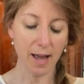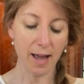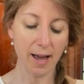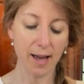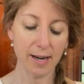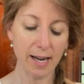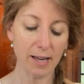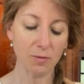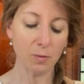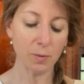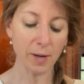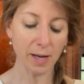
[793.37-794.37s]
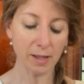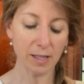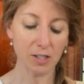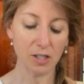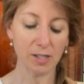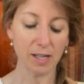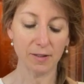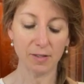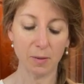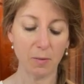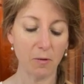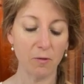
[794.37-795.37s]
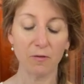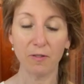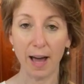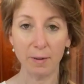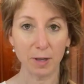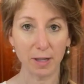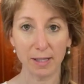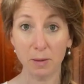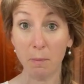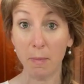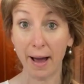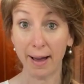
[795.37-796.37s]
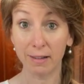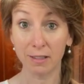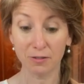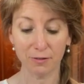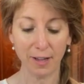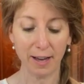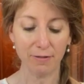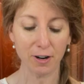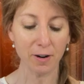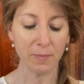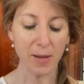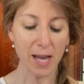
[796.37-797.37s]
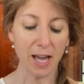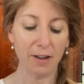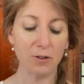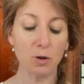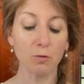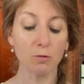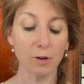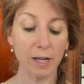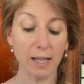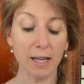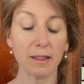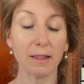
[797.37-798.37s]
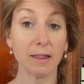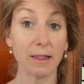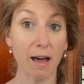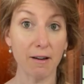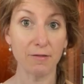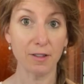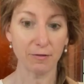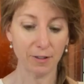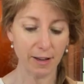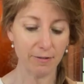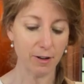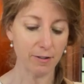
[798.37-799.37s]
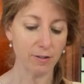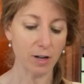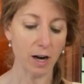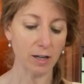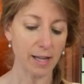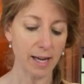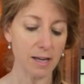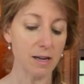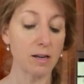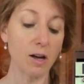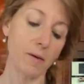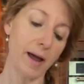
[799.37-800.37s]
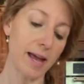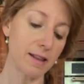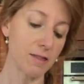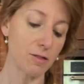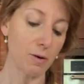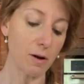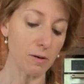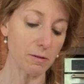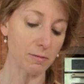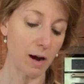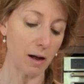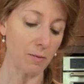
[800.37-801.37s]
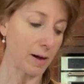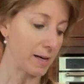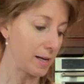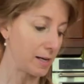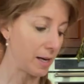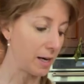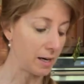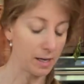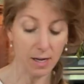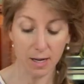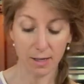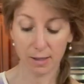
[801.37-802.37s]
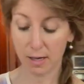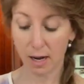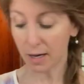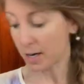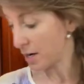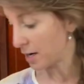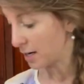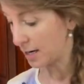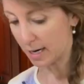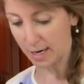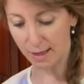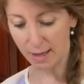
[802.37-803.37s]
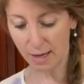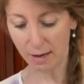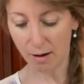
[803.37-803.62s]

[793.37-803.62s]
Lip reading: and it really just gives them a fabulous mild flavor. If you really love the flavor of garlic, go ahead and throw a raw one in here. It's not gonna hurt anything at